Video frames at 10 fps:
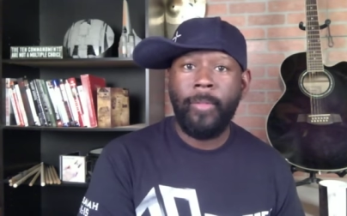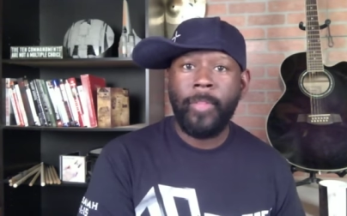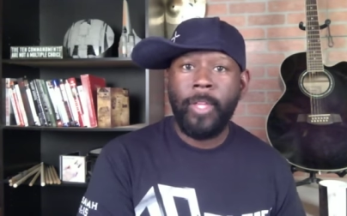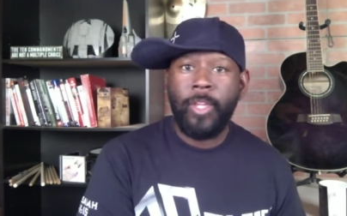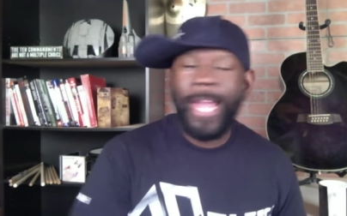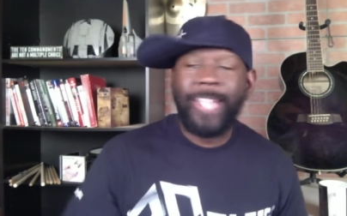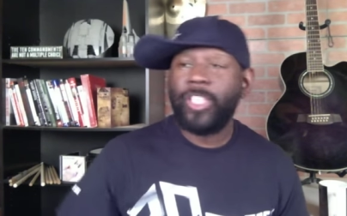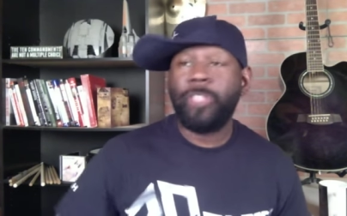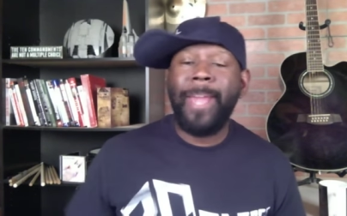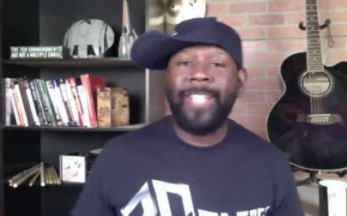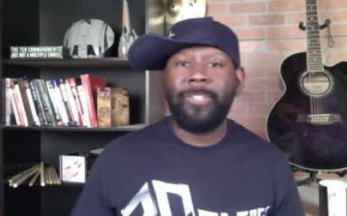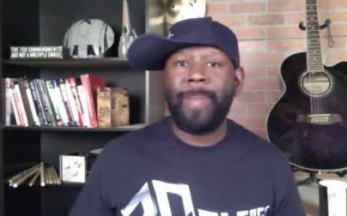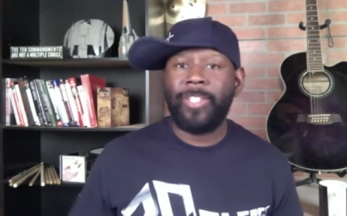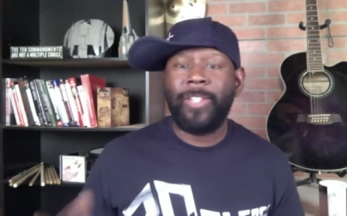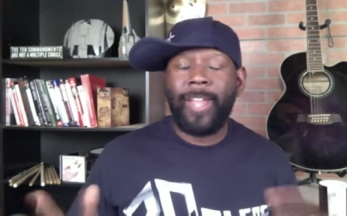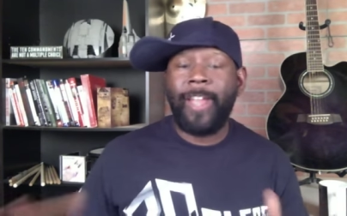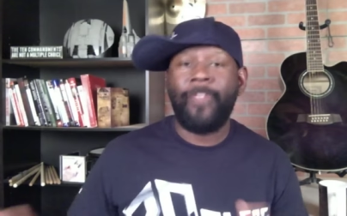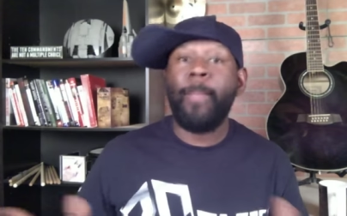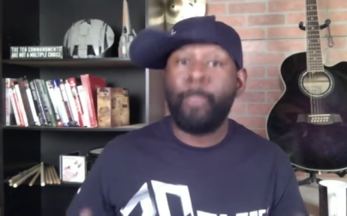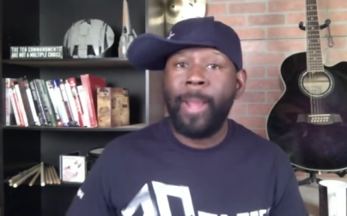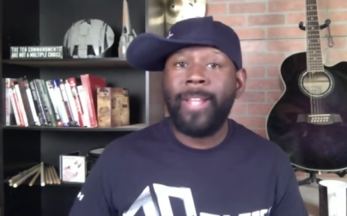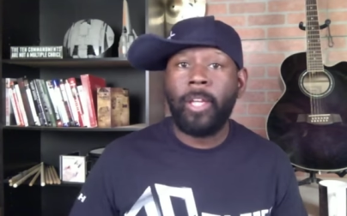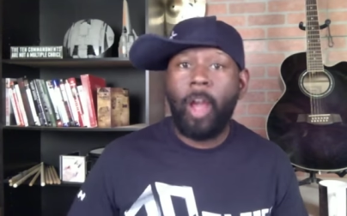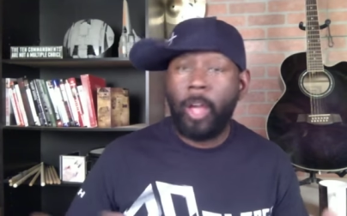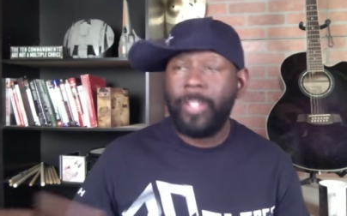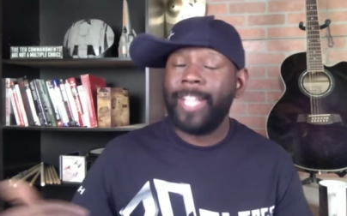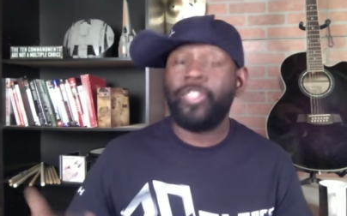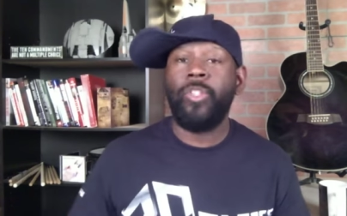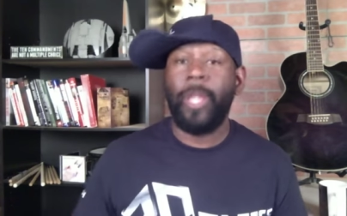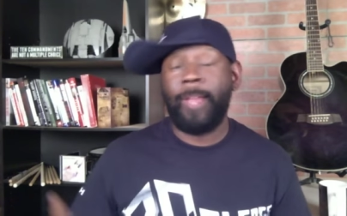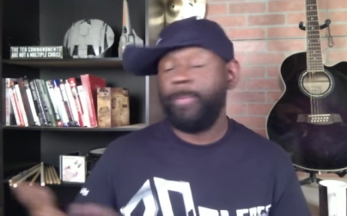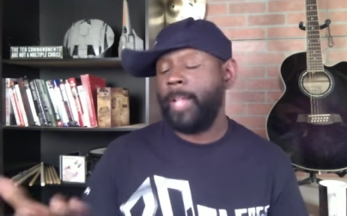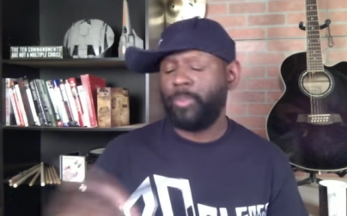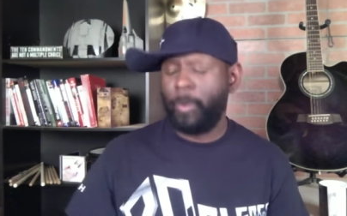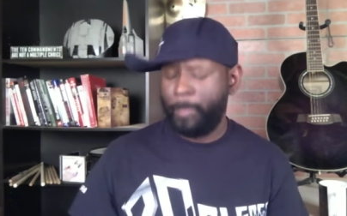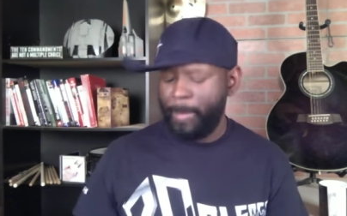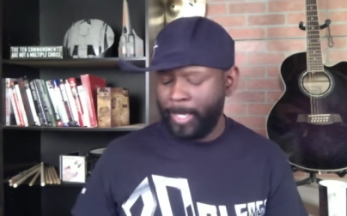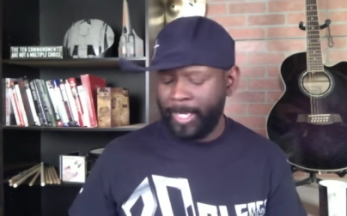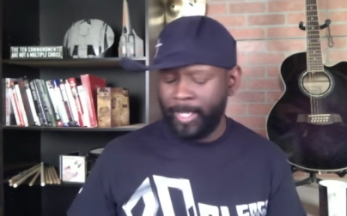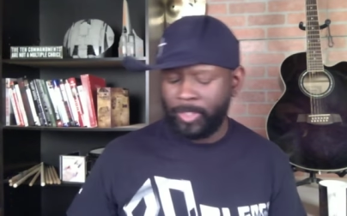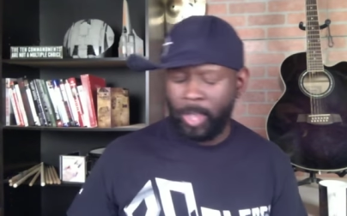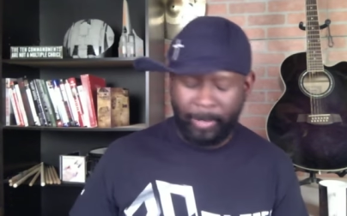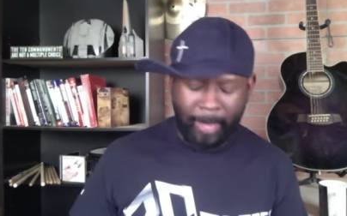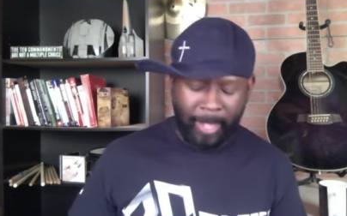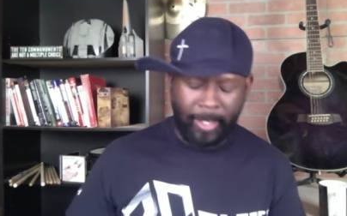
You can't just make somebody say they, if they break the law. Yes, you, that, that's where people get into talking about.